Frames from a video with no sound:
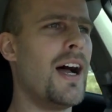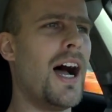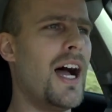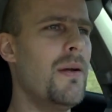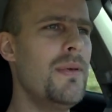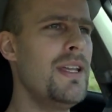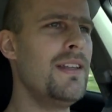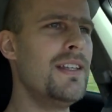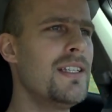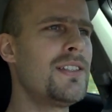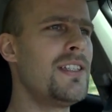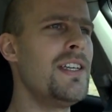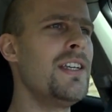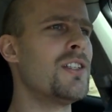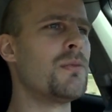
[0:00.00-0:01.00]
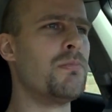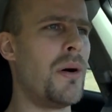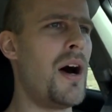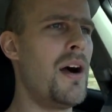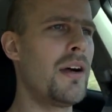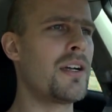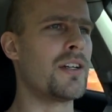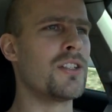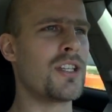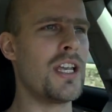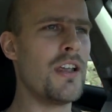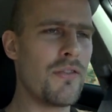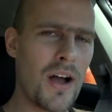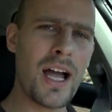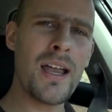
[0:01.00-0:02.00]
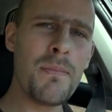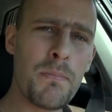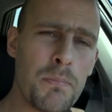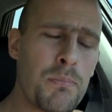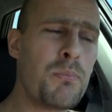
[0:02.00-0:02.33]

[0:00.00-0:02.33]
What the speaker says: I mean, this thing is bonkers. If I